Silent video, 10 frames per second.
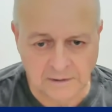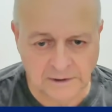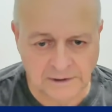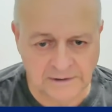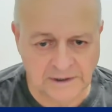
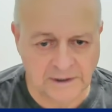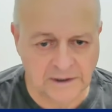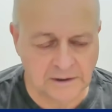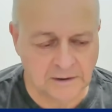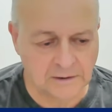that
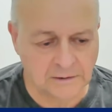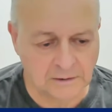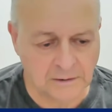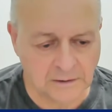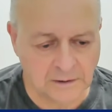they,
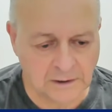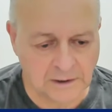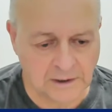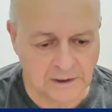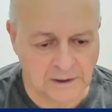
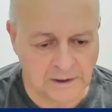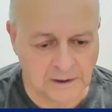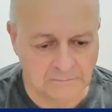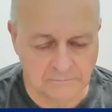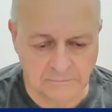
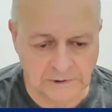uh,